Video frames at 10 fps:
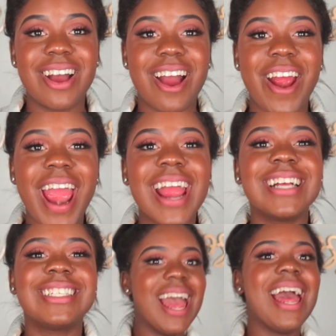All right,
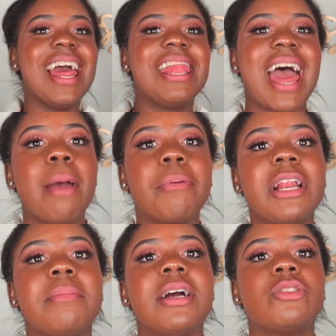that
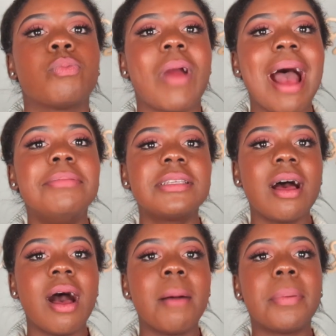pretty much wraps
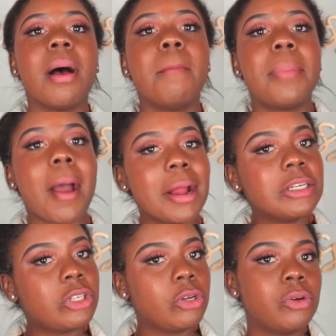up part
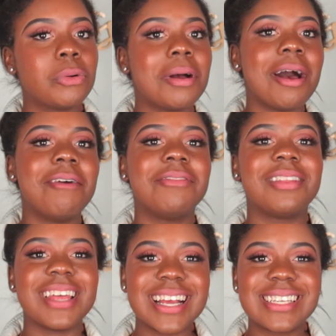2 of
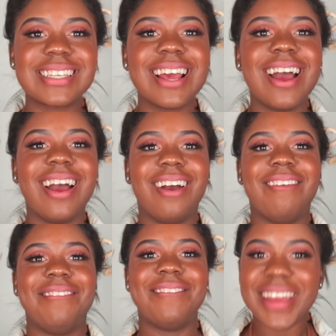this
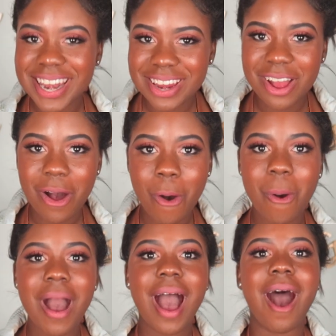
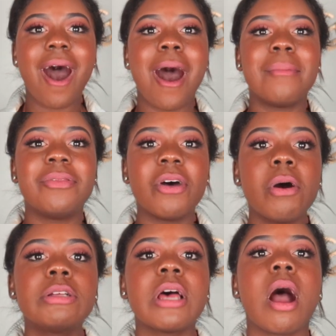video.
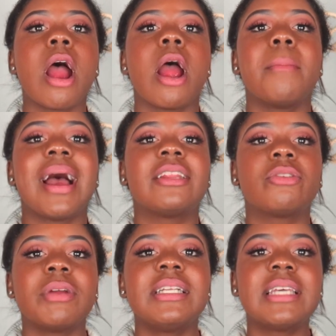Those are my
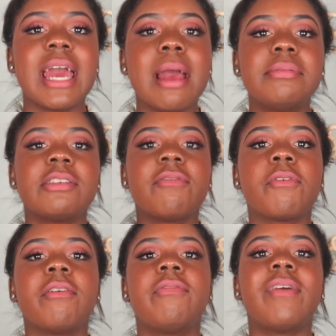3 tips
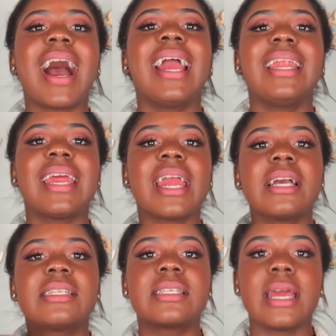for finding
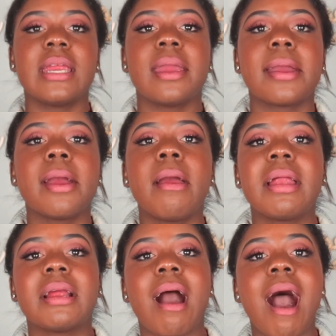skincare
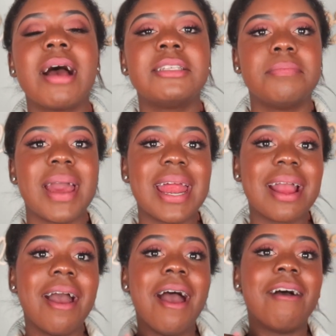and
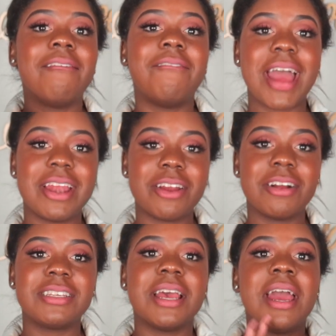cosmetic
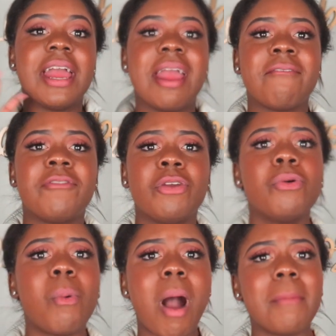vendors. If
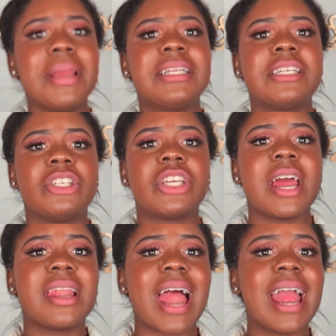you want me to
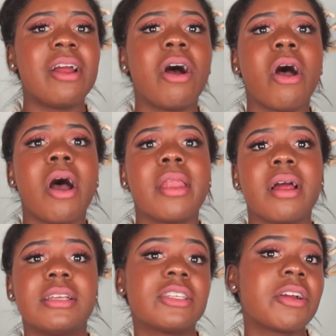shed light on
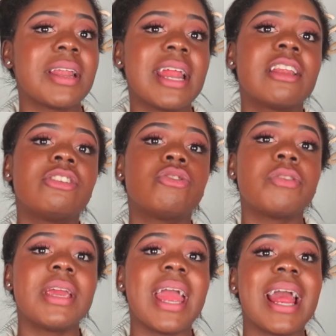a certain
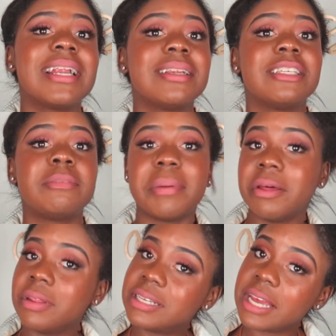industry and spill
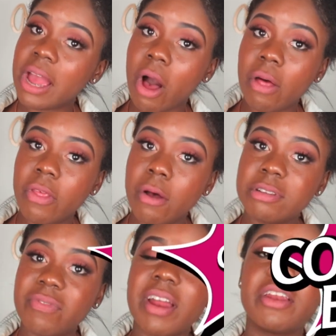the tea on those
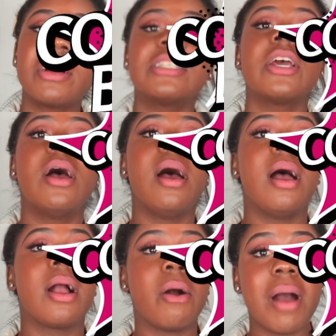vendors,
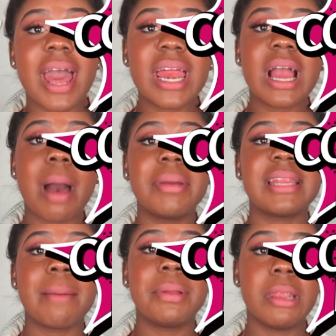go ahead and comment
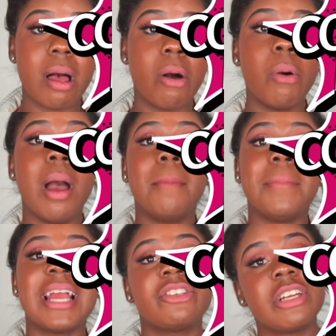that below.
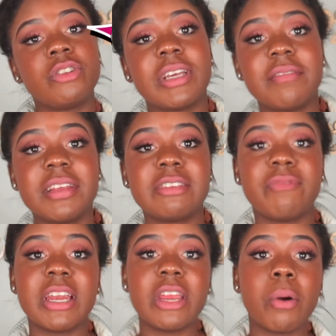Make sure that you give this
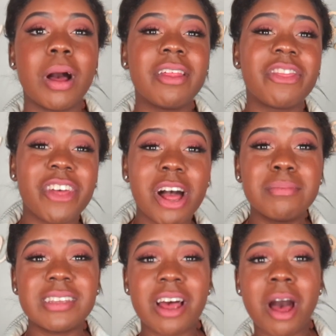video a
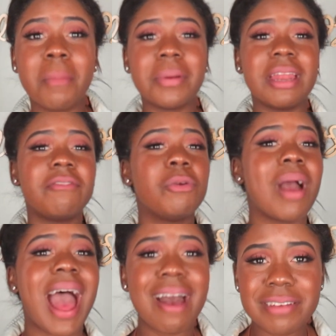thumbs up, and if you
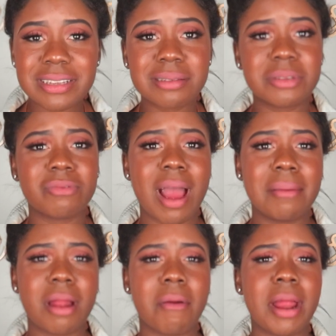haven't
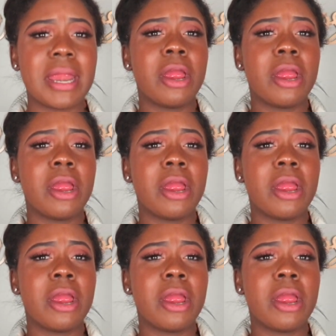subscribed already,